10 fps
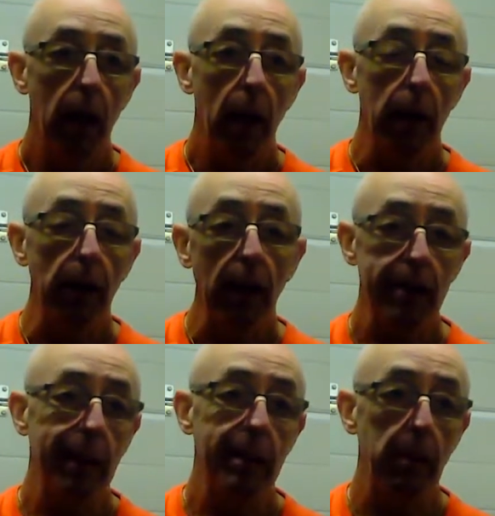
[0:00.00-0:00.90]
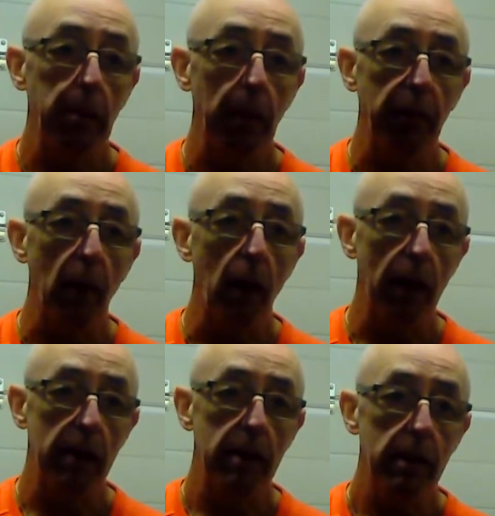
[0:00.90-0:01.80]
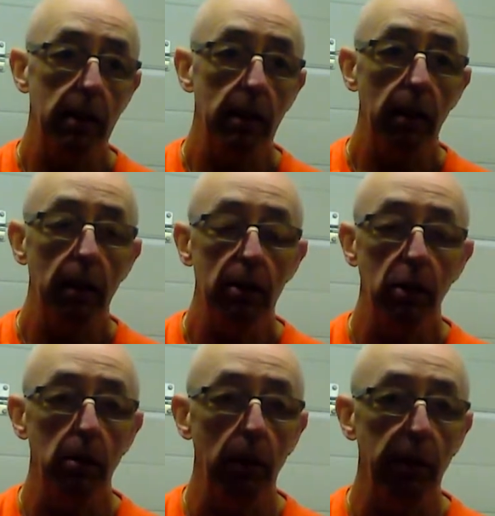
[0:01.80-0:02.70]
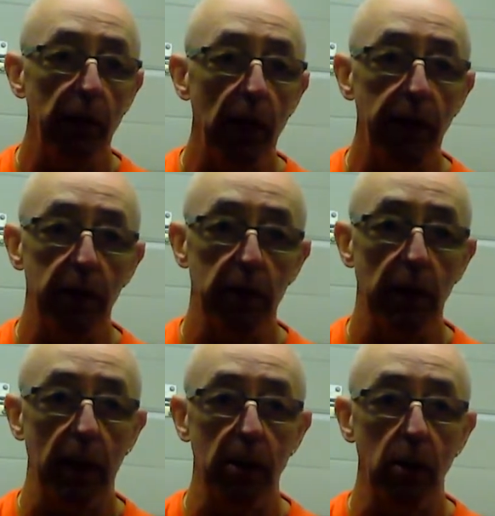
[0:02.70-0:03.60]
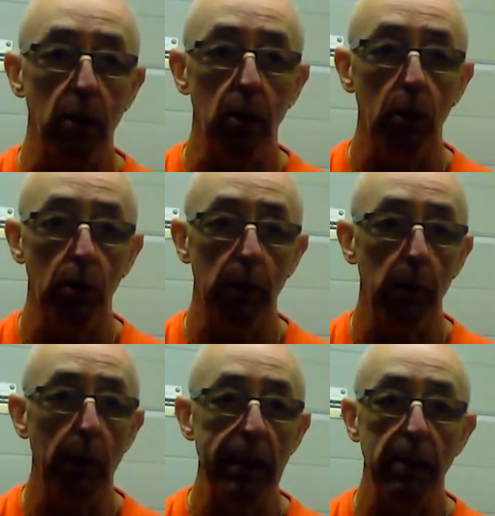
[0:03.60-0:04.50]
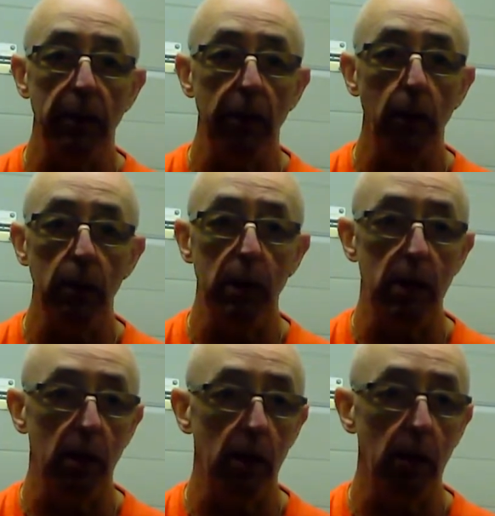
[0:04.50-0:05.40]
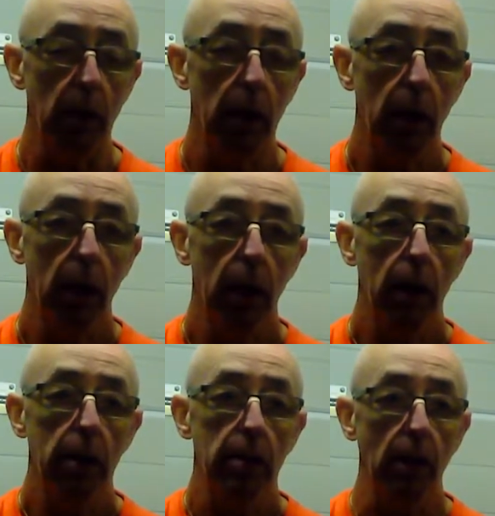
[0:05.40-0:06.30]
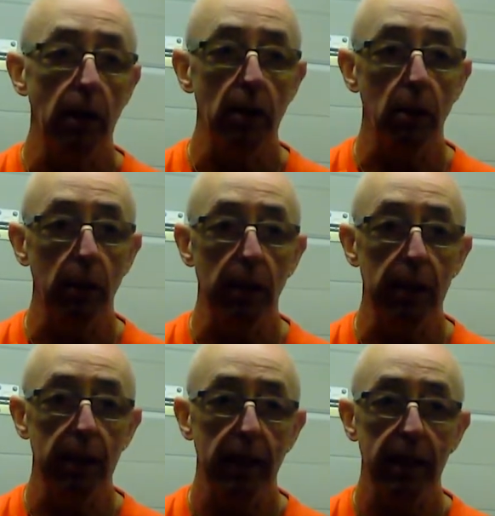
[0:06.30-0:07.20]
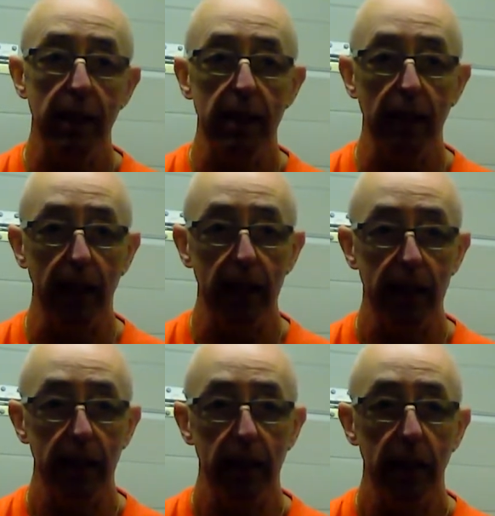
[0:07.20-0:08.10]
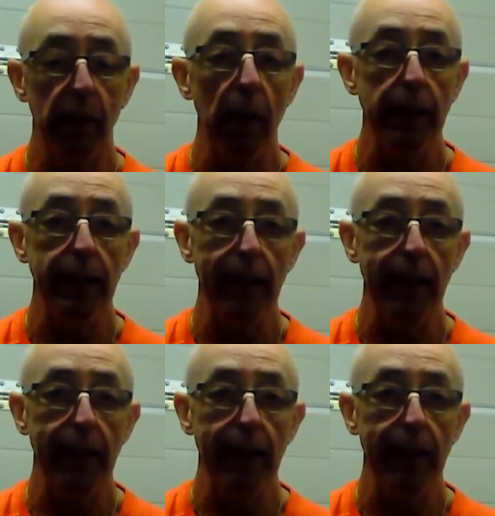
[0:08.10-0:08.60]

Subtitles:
And the last example I've got is someone 5'6" tall with a waist of 42. So you're talking a 66 divided